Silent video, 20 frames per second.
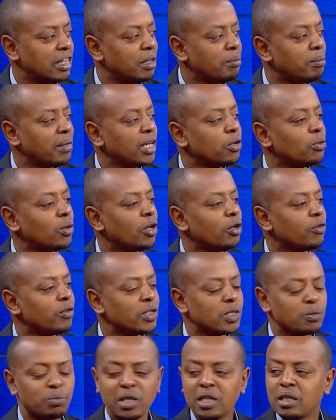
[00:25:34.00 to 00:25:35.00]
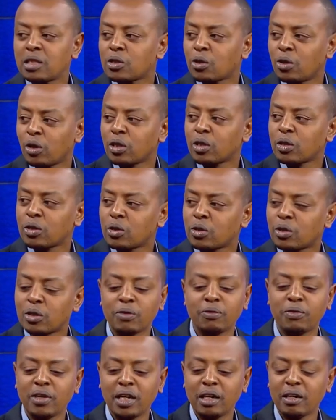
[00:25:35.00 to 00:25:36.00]
The man will always be
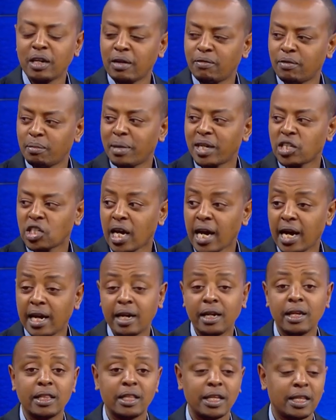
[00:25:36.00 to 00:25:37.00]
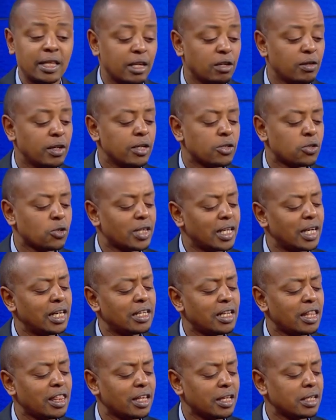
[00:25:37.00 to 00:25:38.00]
very much higher than that. So the
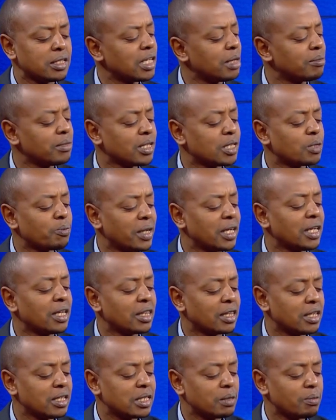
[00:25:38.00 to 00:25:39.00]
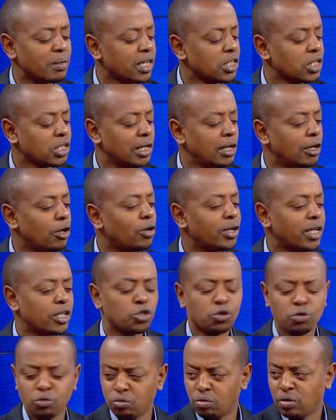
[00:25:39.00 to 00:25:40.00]
lady thinks, I'm just spending this much on a
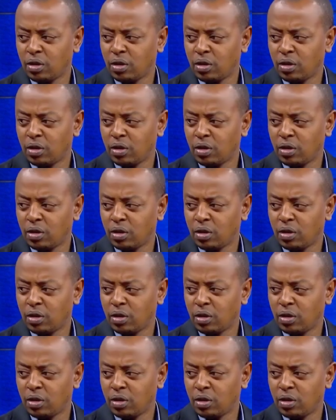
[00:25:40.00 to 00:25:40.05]
shoe.